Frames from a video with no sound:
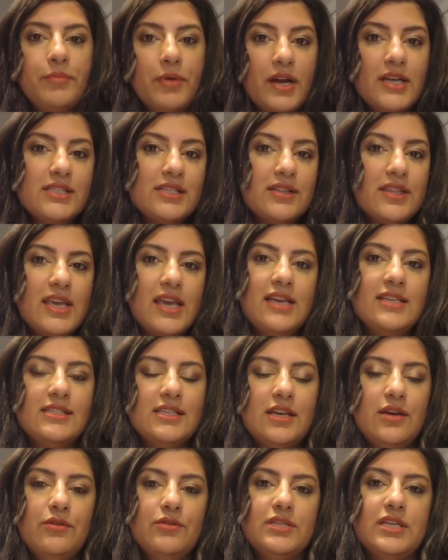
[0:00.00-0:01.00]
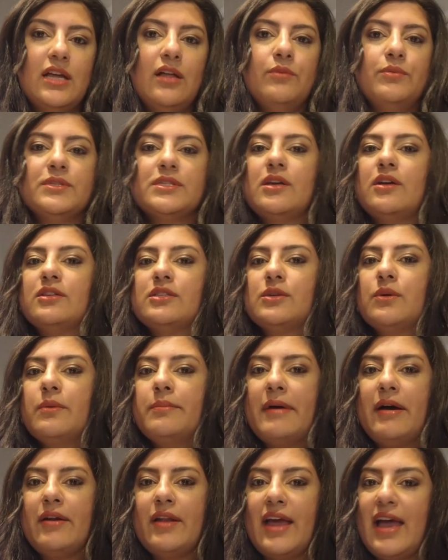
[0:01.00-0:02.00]
price of the AC Hotel was also
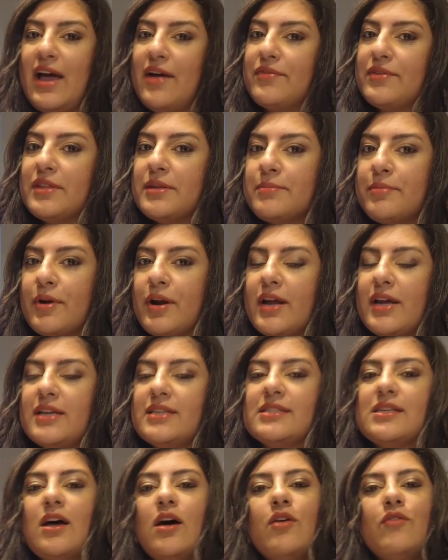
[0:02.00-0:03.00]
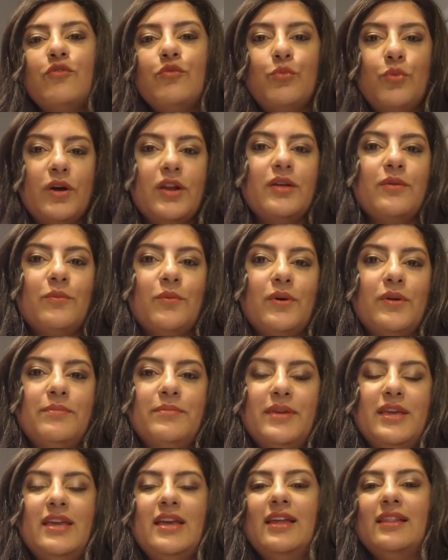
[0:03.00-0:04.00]
about half of the price of what it would
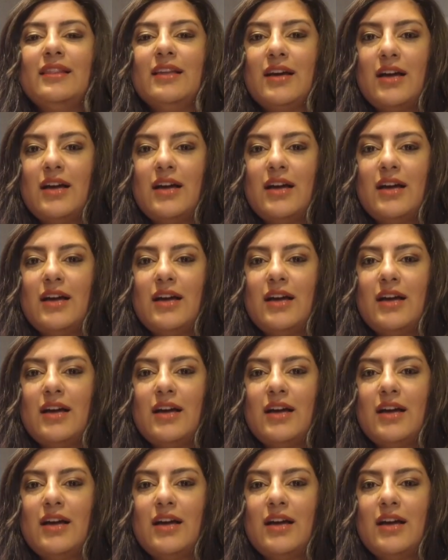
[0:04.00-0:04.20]
be at La